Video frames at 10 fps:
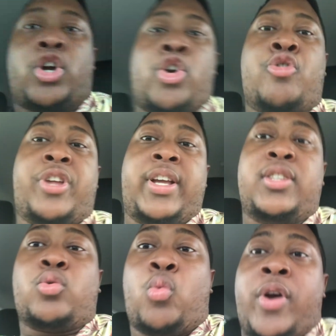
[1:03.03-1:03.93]

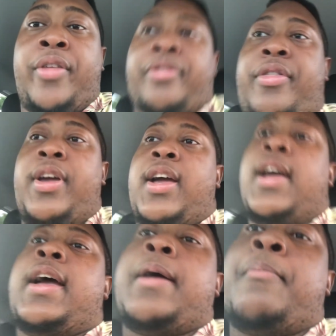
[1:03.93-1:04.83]
earnings with
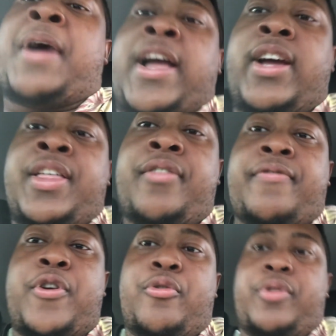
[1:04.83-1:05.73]
my other
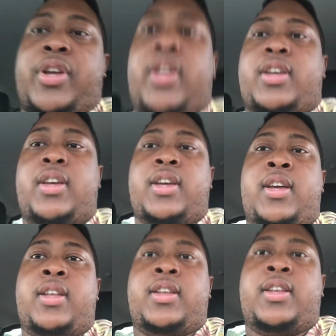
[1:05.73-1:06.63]
phone.
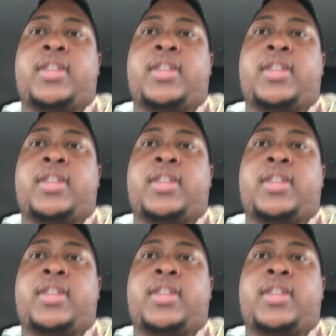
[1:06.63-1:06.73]
And here we